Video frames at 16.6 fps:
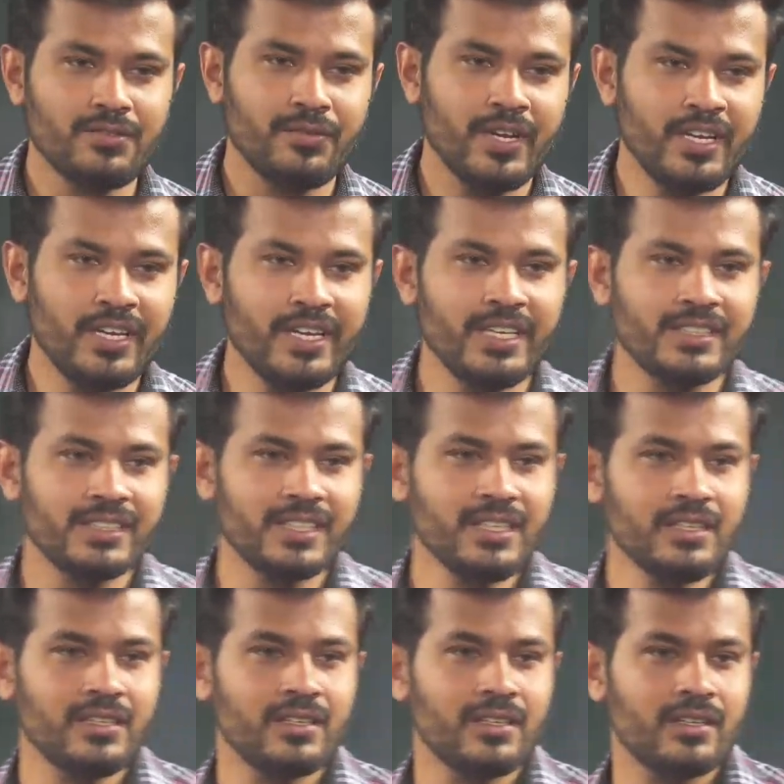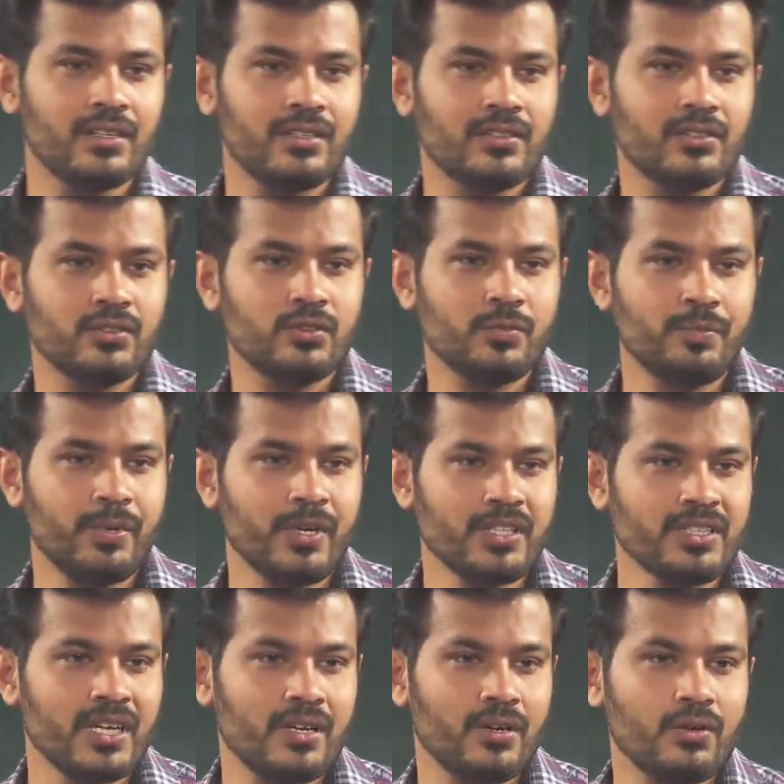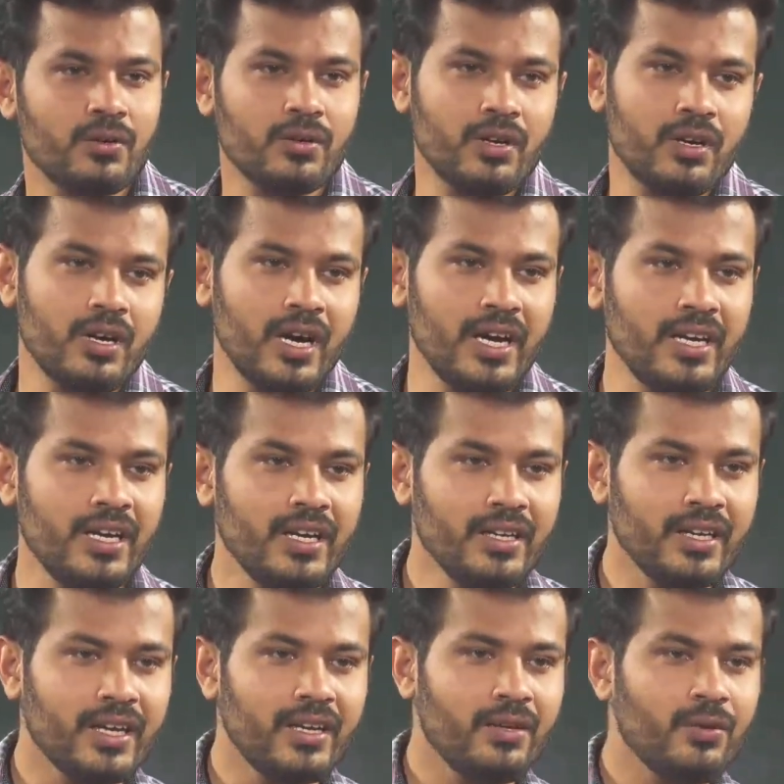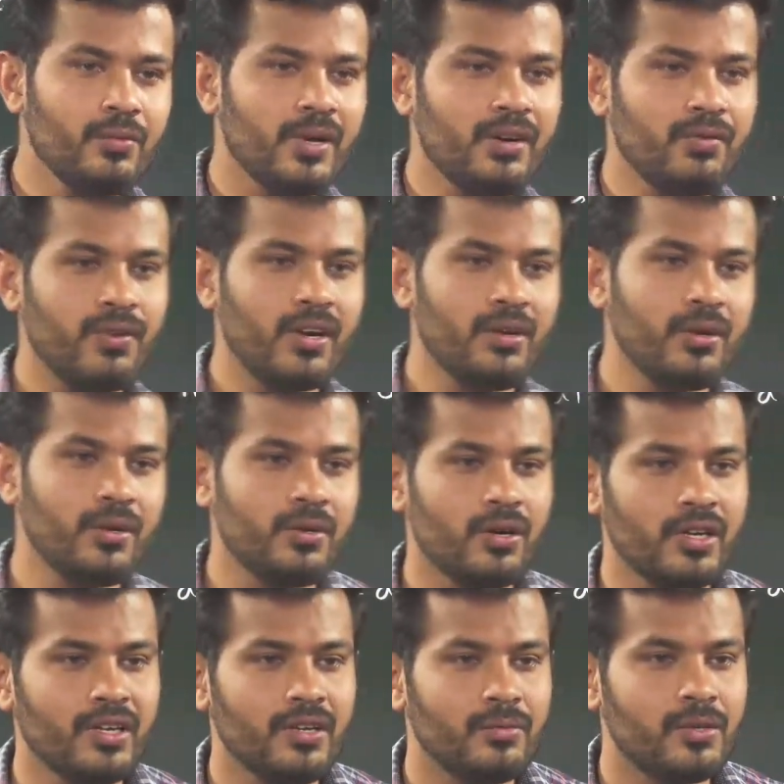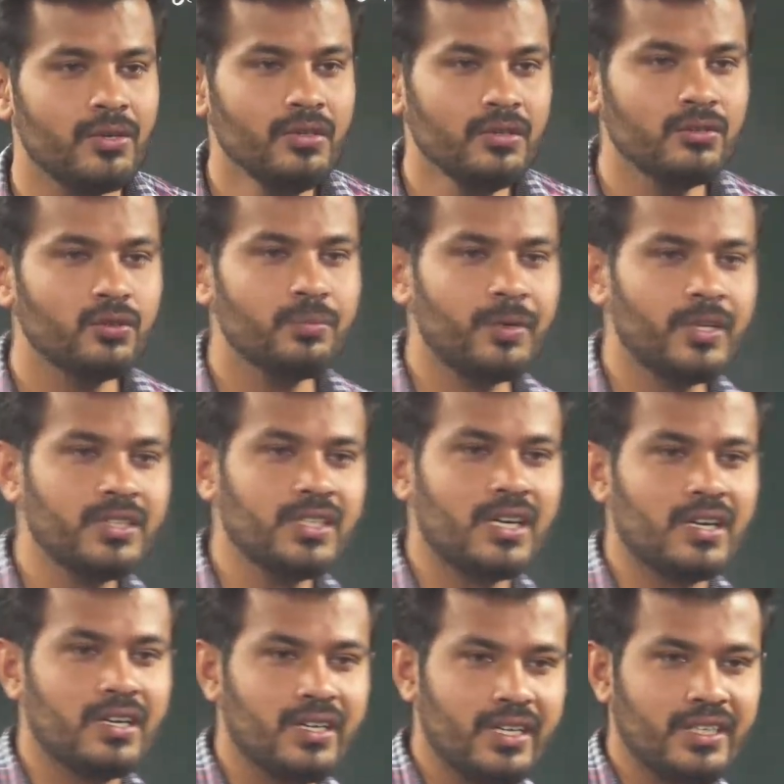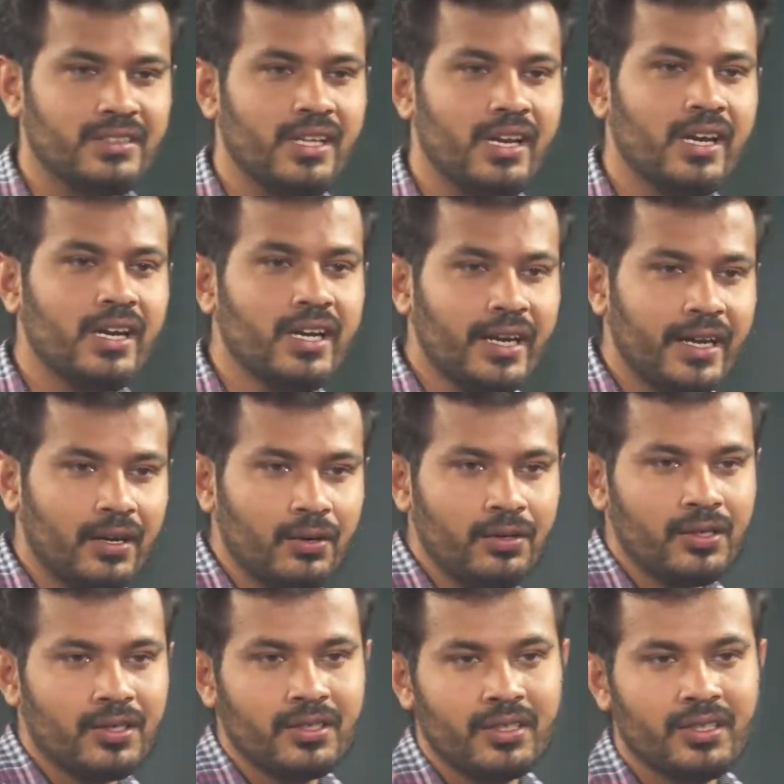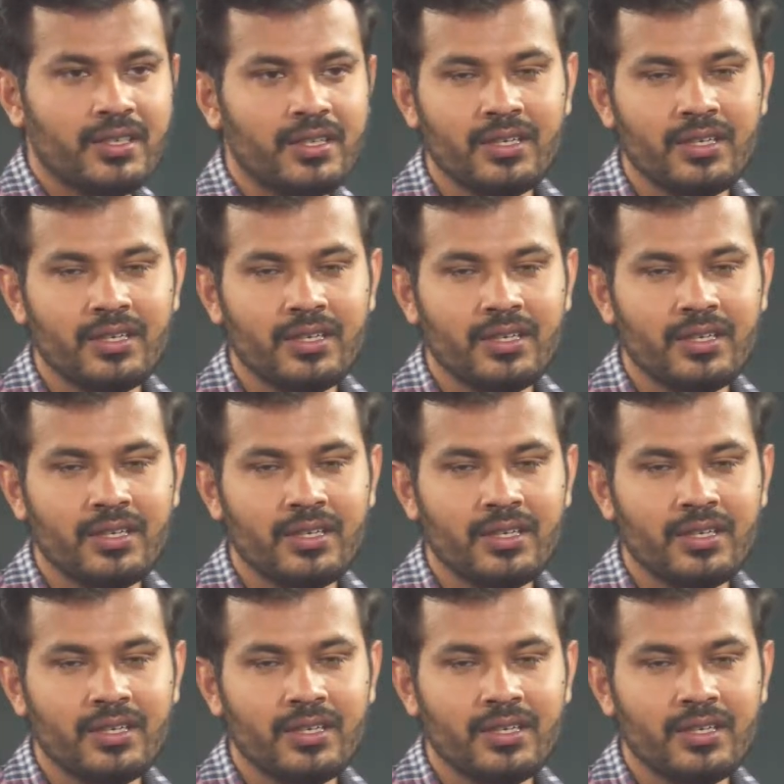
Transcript: very easy. Supraja, no, I didn't get you, ma. What you are talking about? Supraja, is there any doubt?